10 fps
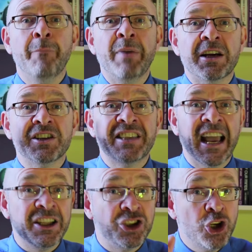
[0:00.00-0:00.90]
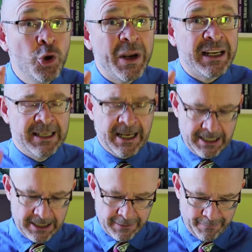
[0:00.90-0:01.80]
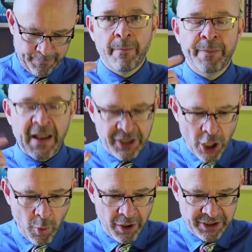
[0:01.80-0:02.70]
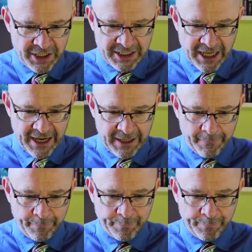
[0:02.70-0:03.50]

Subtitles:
because they do exist. They go on to say,